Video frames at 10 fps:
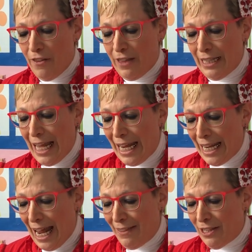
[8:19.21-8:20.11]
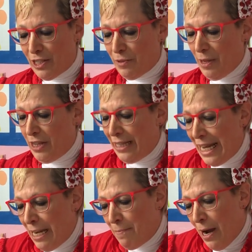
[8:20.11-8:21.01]
the lady and the
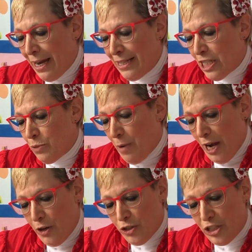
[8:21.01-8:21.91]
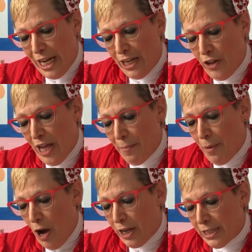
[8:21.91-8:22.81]
ladybug and the spider stayed on that
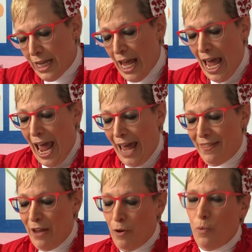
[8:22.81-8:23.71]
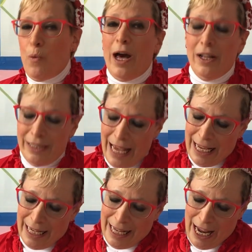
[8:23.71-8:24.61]
box and they were well
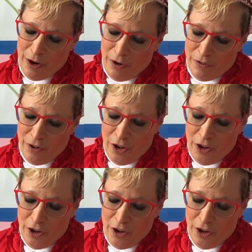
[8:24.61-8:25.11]
taken care of.